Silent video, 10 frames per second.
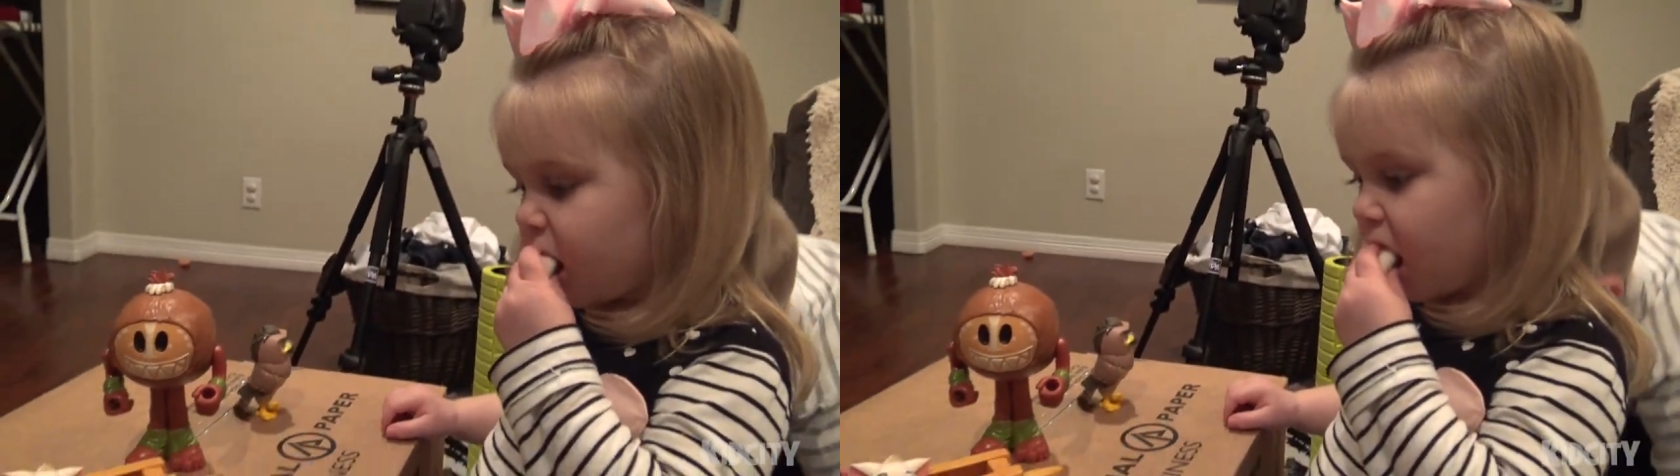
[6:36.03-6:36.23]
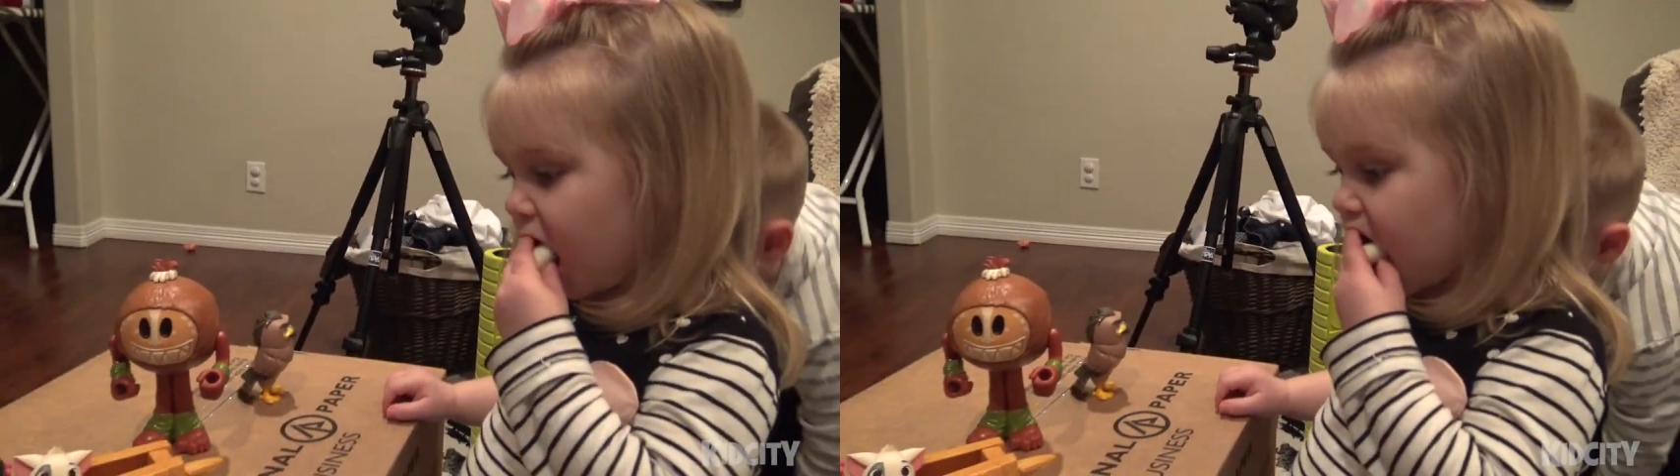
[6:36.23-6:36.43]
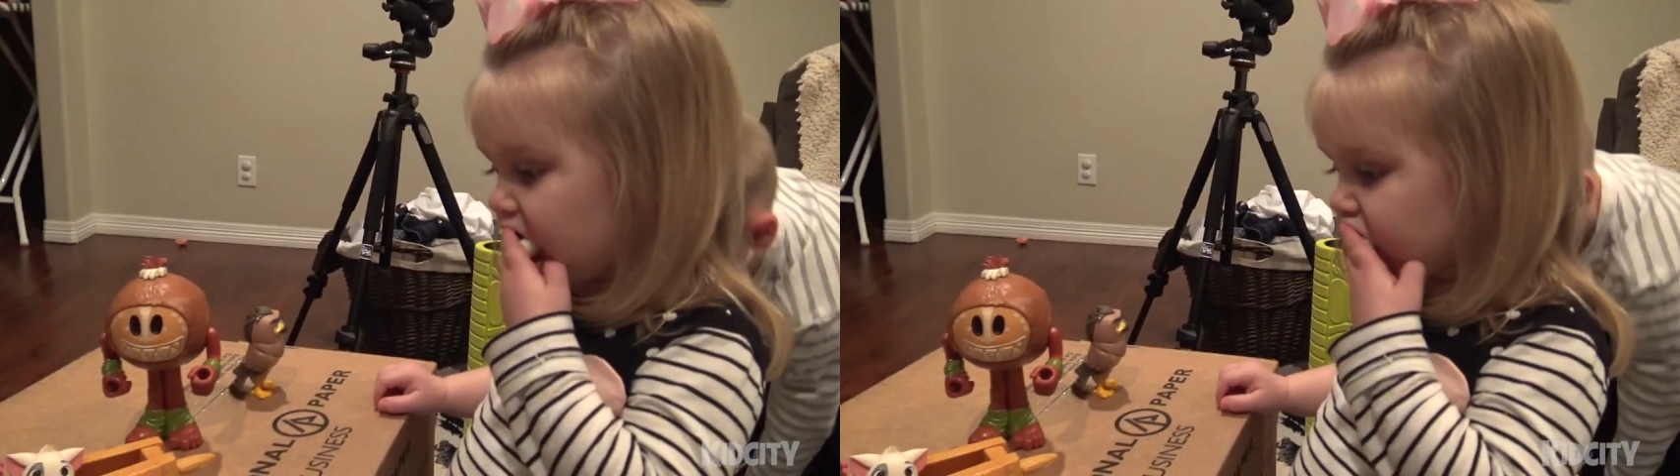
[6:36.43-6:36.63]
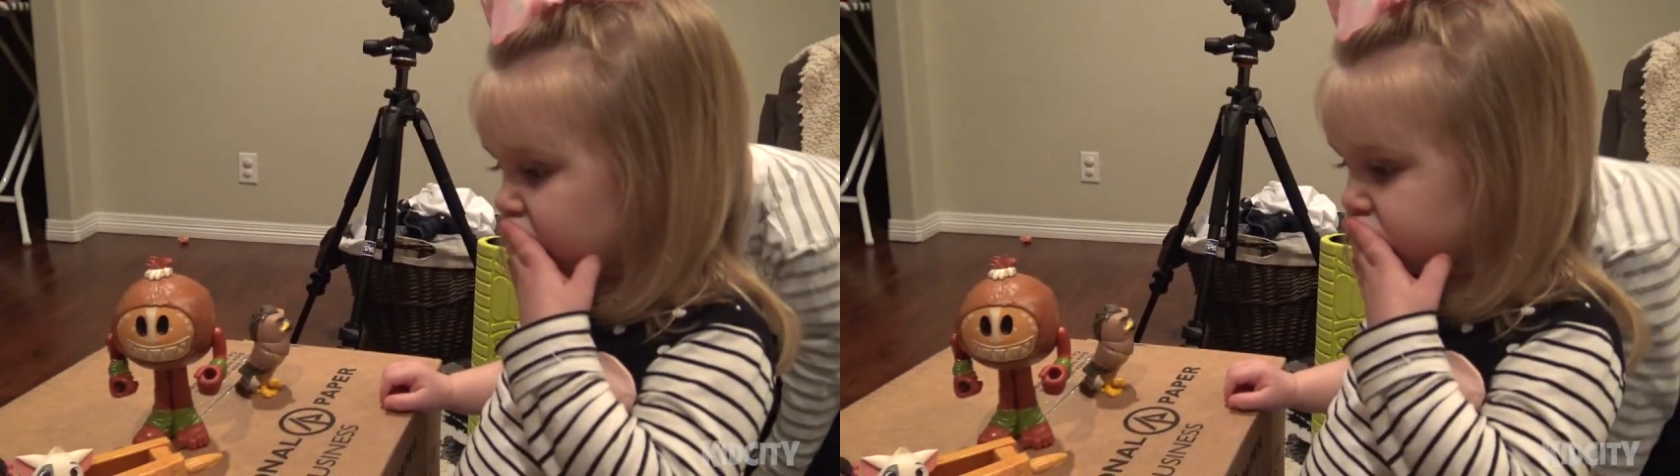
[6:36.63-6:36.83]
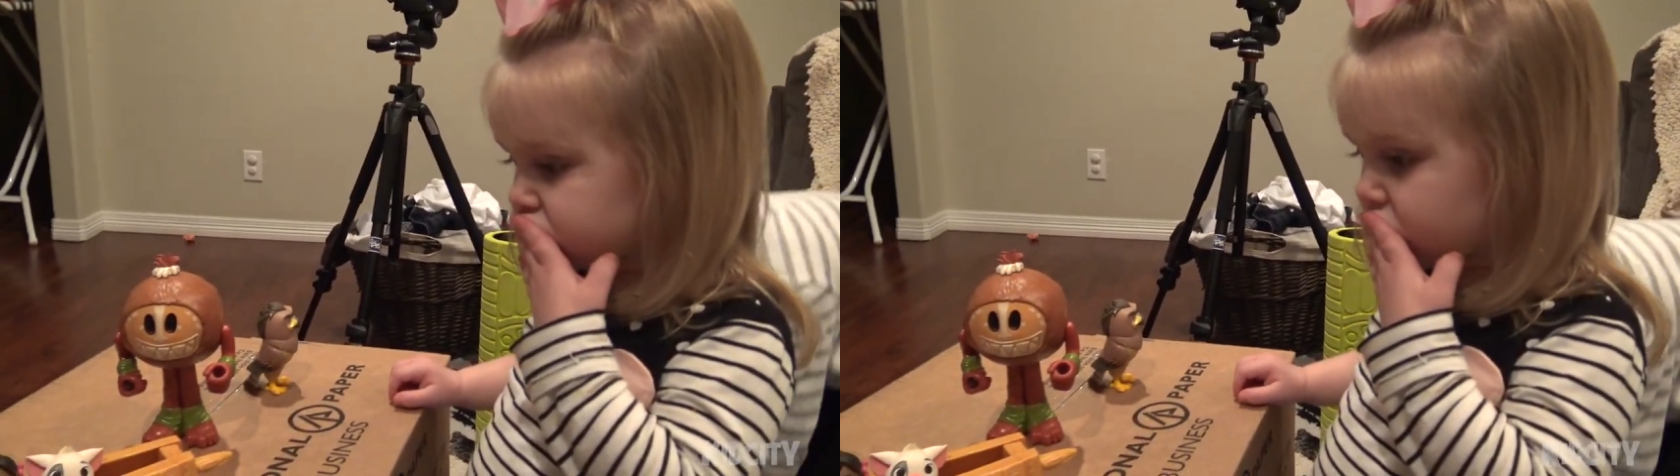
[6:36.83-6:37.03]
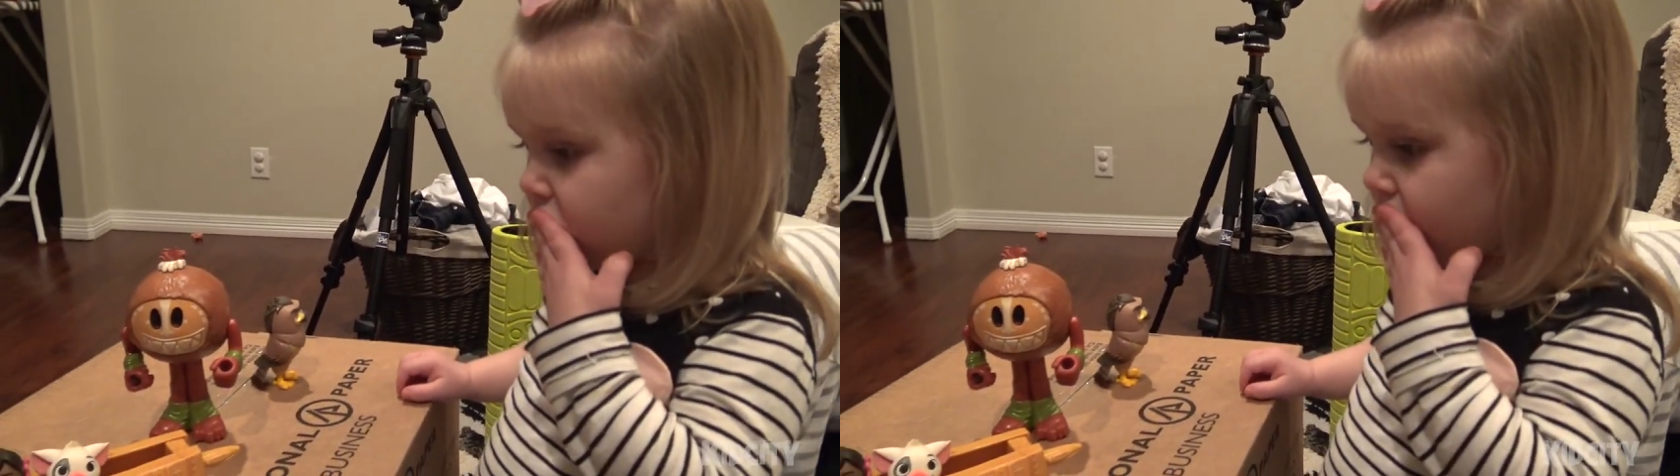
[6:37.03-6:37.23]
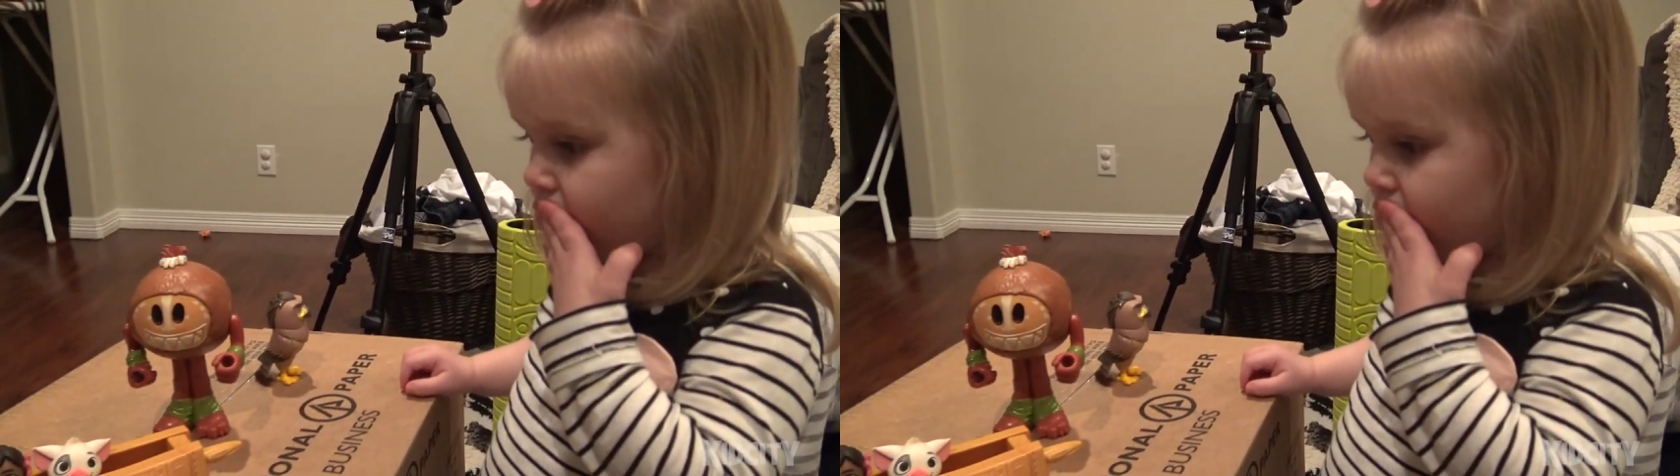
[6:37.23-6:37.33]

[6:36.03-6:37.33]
better than tearing them up.